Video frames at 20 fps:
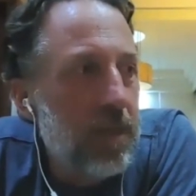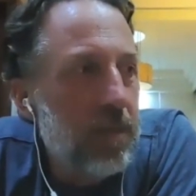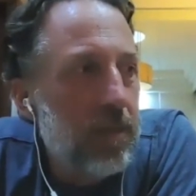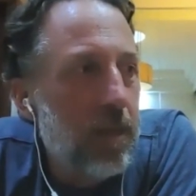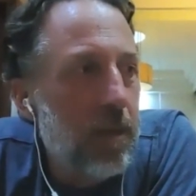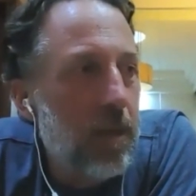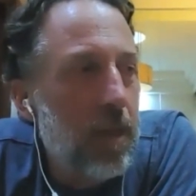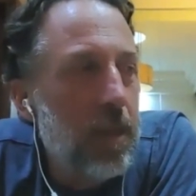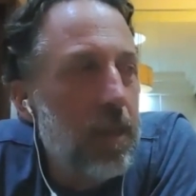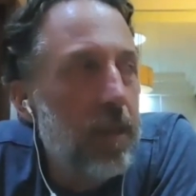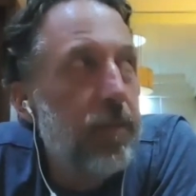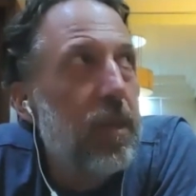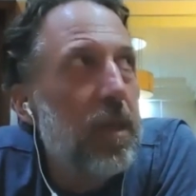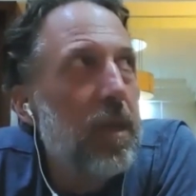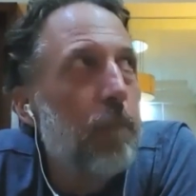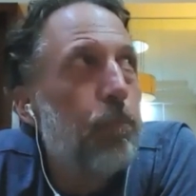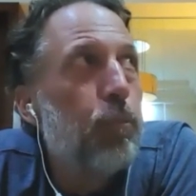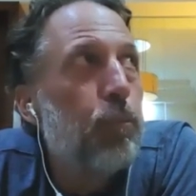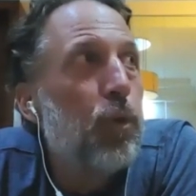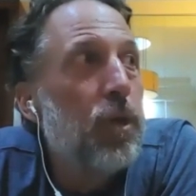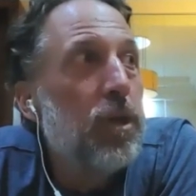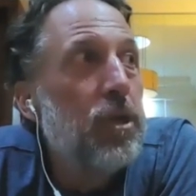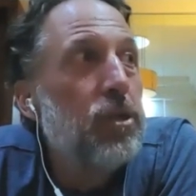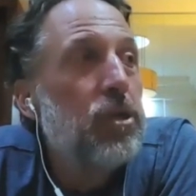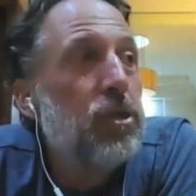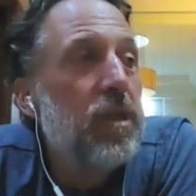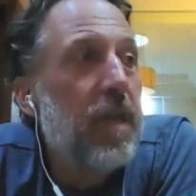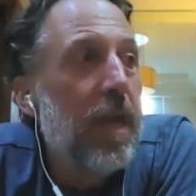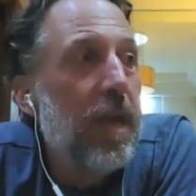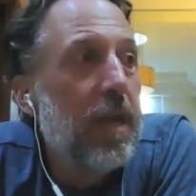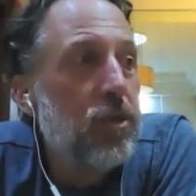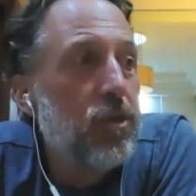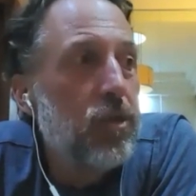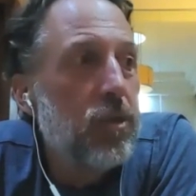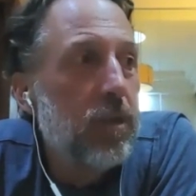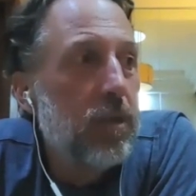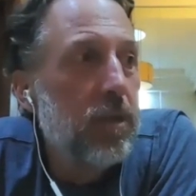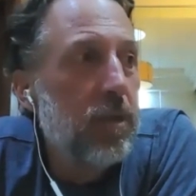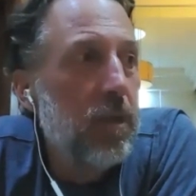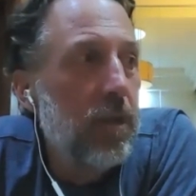that the
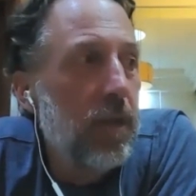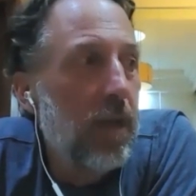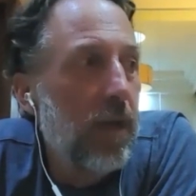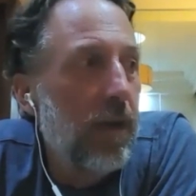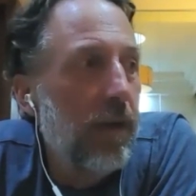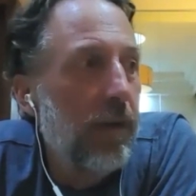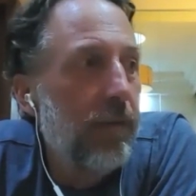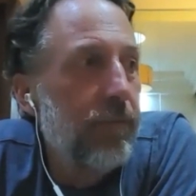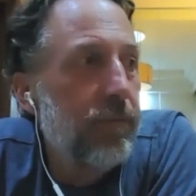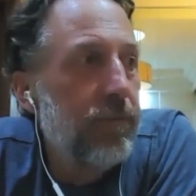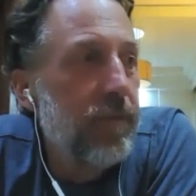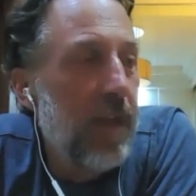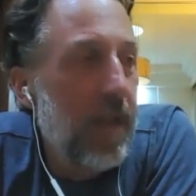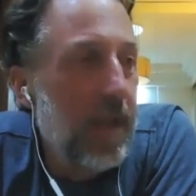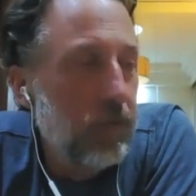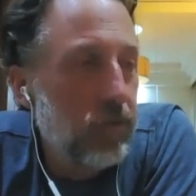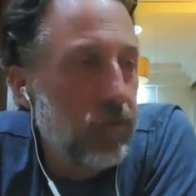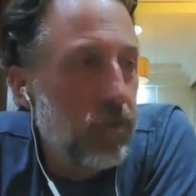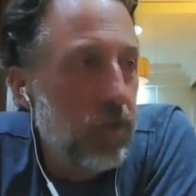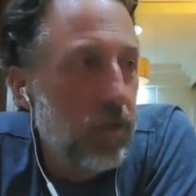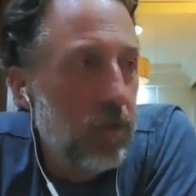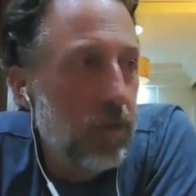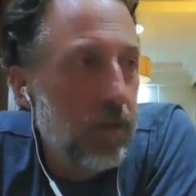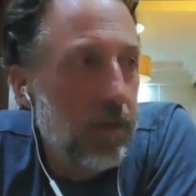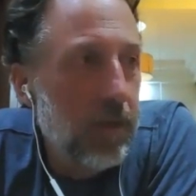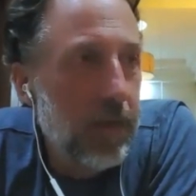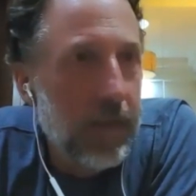appreciation of nature